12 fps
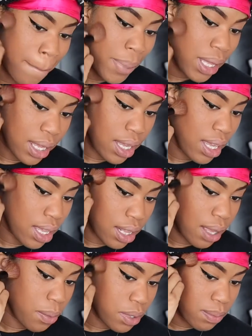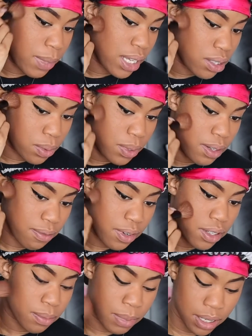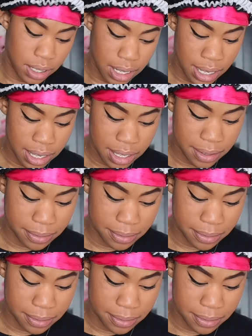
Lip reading: But yeah, that was my 21st birthday.